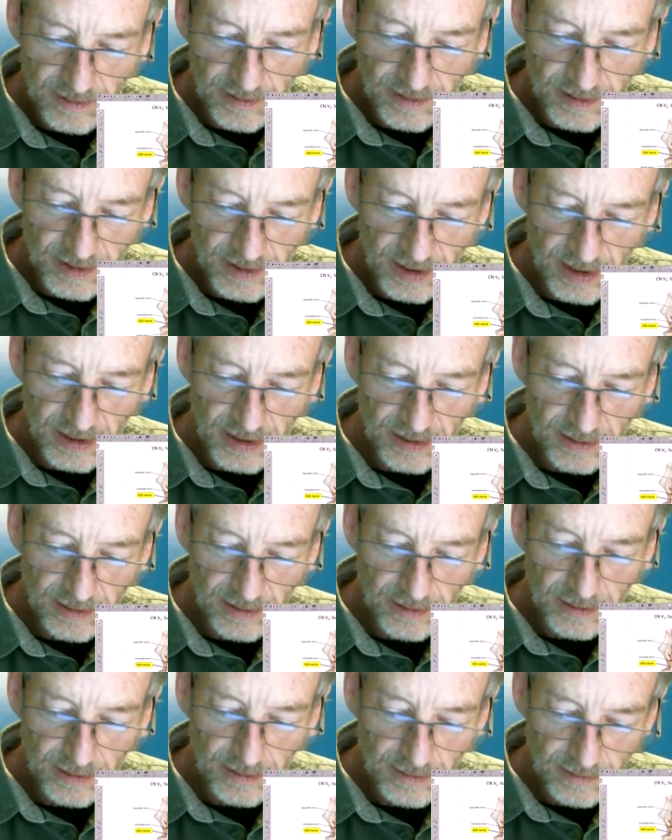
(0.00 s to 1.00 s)
teeth.
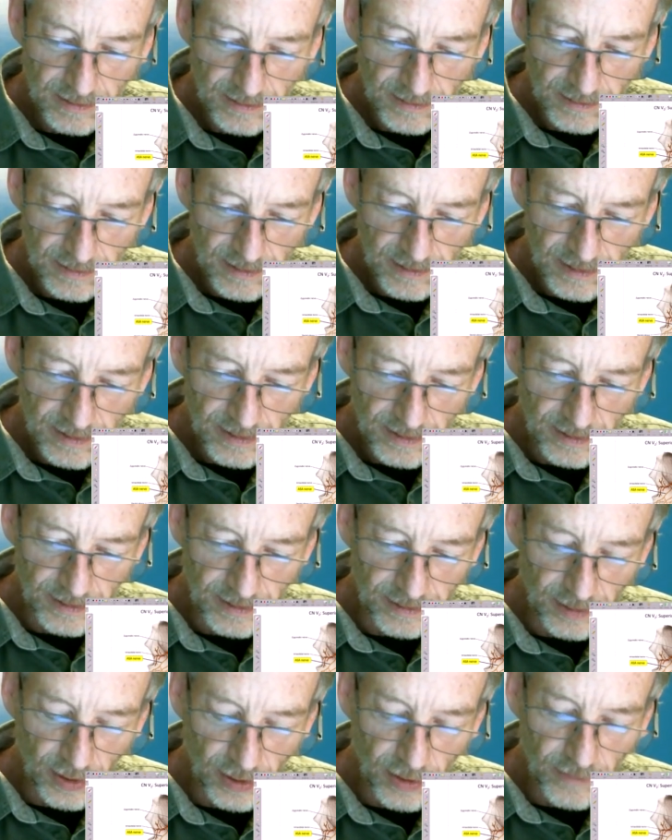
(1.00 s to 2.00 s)

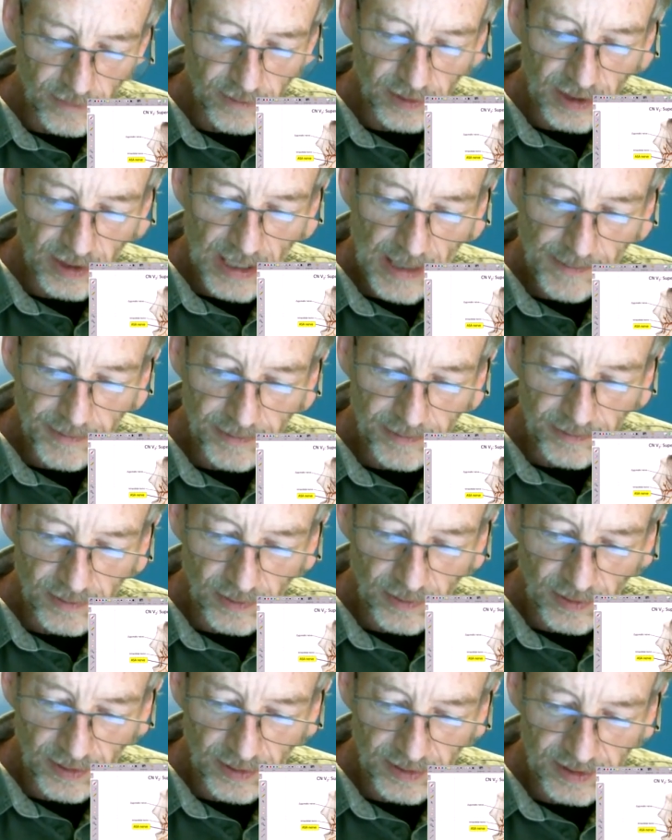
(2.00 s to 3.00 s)
There's overlap, of
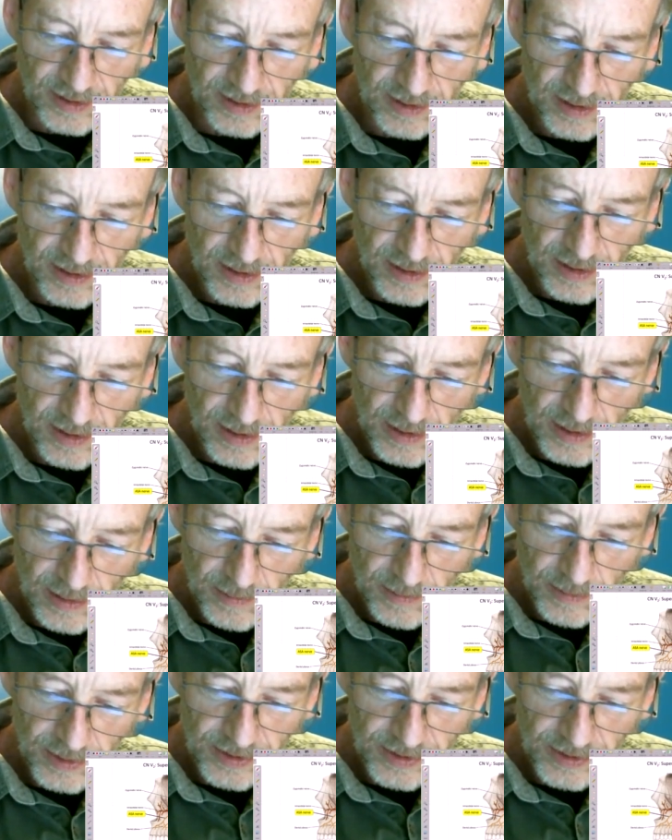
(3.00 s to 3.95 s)
course, but